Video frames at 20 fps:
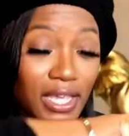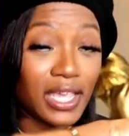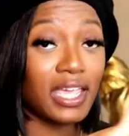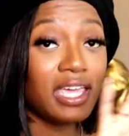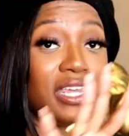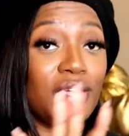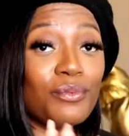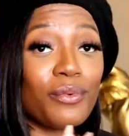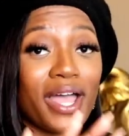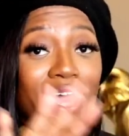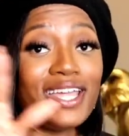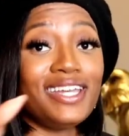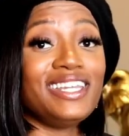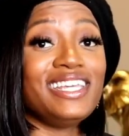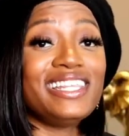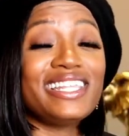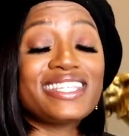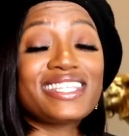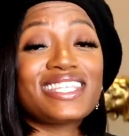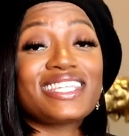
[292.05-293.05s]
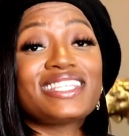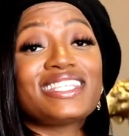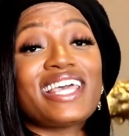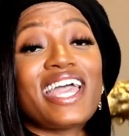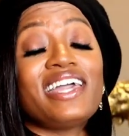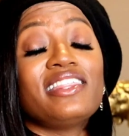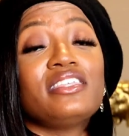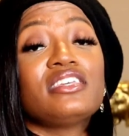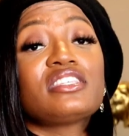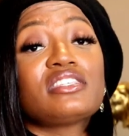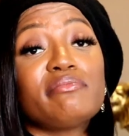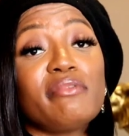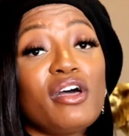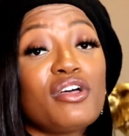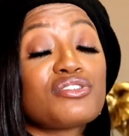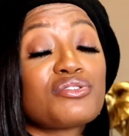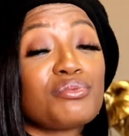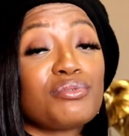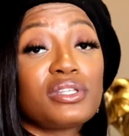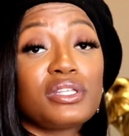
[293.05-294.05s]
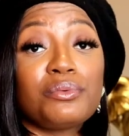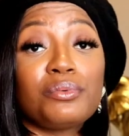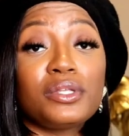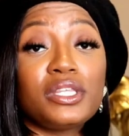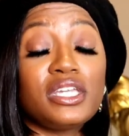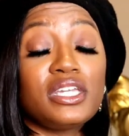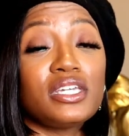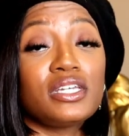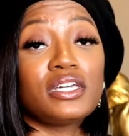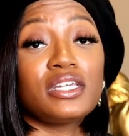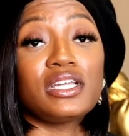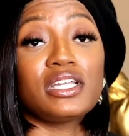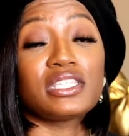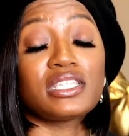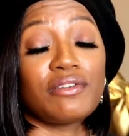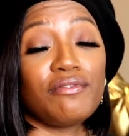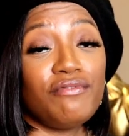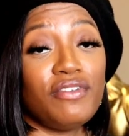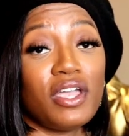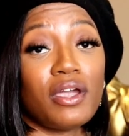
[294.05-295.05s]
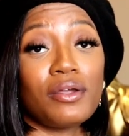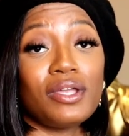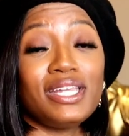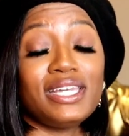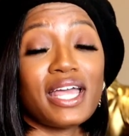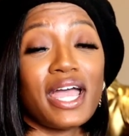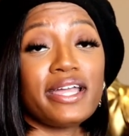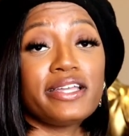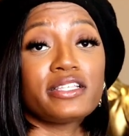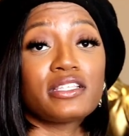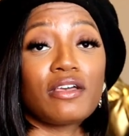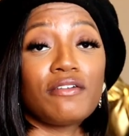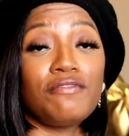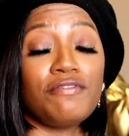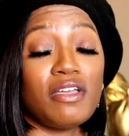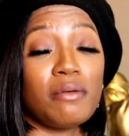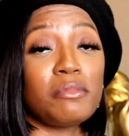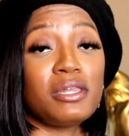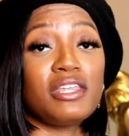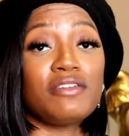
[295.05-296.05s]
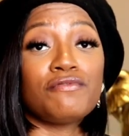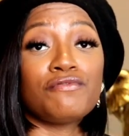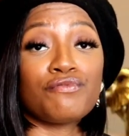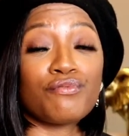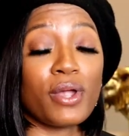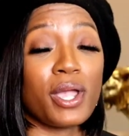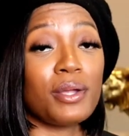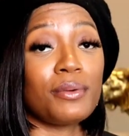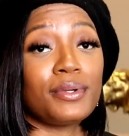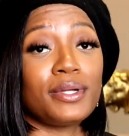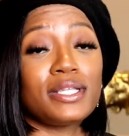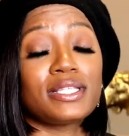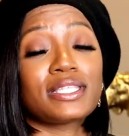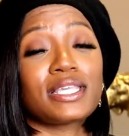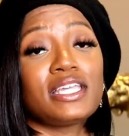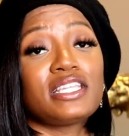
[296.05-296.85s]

Anyway, needless to say, this smells really, really good. It's a very nice feminine fragrance.